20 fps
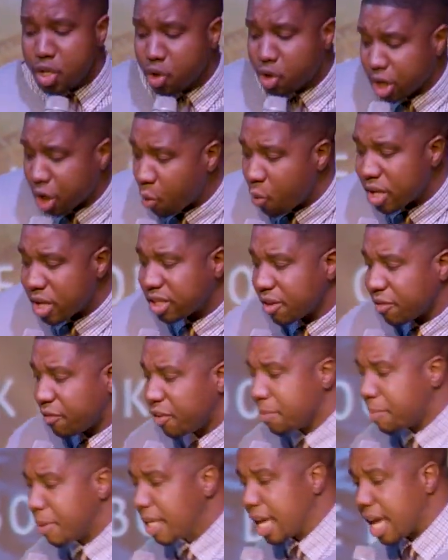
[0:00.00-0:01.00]
You could have went to
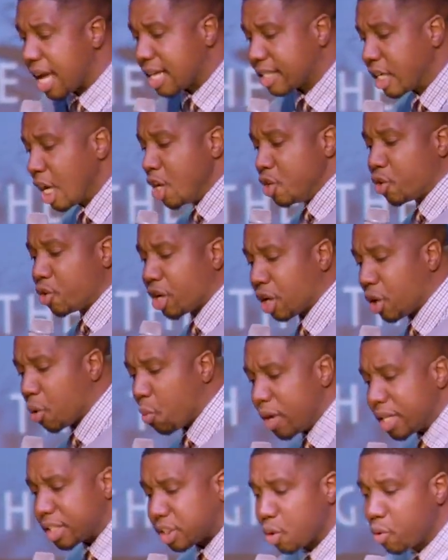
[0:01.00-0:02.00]
VBS. You could
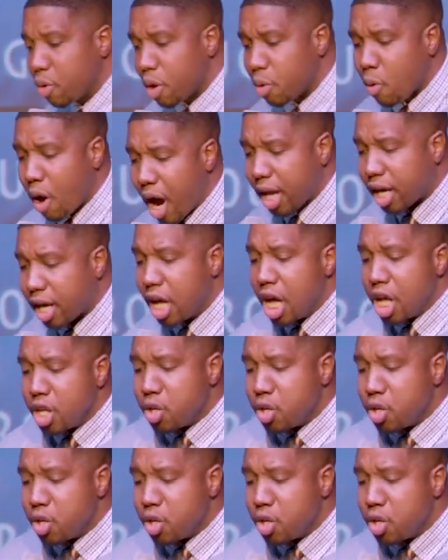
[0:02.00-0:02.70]
have went to Awana.